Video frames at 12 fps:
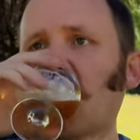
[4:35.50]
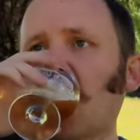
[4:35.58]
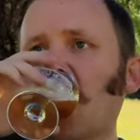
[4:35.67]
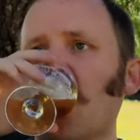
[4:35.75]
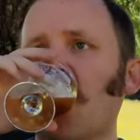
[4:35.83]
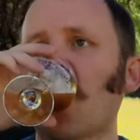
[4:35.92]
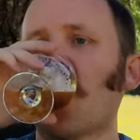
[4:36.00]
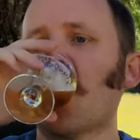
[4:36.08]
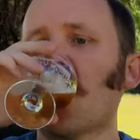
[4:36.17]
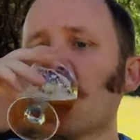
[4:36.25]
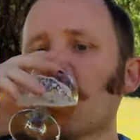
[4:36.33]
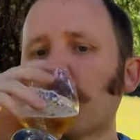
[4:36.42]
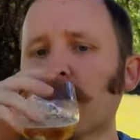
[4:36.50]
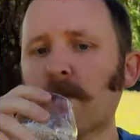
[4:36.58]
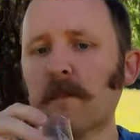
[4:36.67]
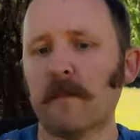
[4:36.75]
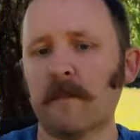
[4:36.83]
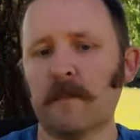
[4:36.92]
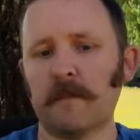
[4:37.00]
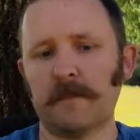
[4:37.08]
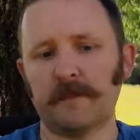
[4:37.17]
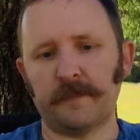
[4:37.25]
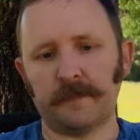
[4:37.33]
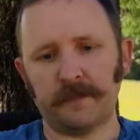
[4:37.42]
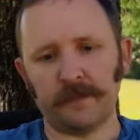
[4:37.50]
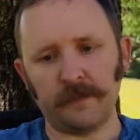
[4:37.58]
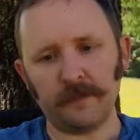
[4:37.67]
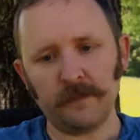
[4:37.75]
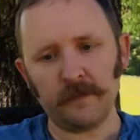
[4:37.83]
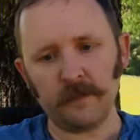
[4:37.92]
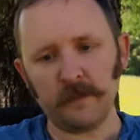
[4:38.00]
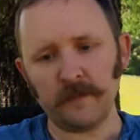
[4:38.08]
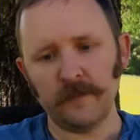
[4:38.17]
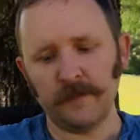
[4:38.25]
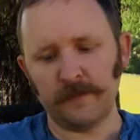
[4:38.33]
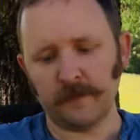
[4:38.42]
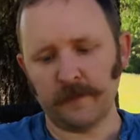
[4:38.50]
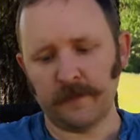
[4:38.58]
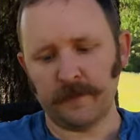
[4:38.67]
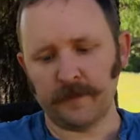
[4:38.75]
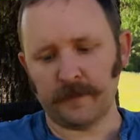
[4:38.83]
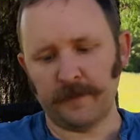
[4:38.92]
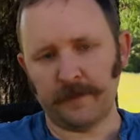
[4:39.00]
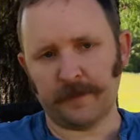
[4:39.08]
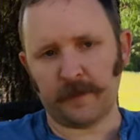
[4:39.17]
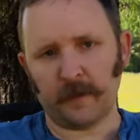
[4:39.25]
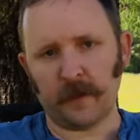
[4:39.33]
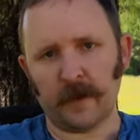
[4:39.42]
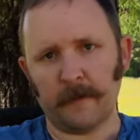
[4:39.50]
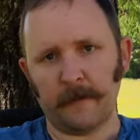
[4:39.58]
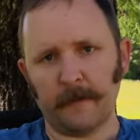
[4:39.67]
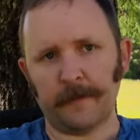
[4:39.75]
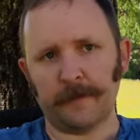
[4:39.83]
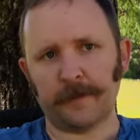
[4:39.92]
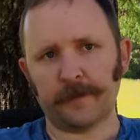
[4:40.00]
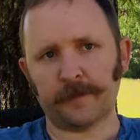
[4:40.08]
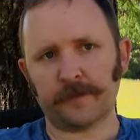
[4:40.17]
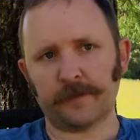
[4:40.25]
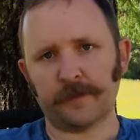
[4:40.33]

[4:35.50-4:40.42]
(silence)